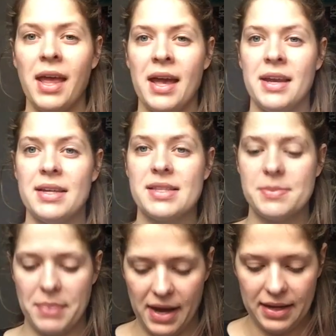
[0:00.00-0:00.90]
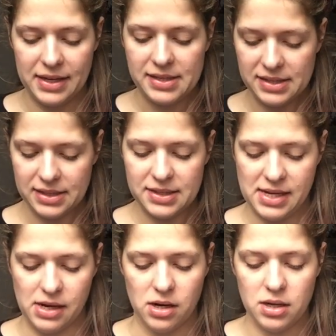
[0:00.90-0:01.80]
And it's by Leslie
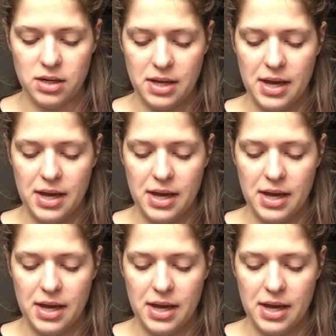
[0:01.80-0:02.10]
Tier,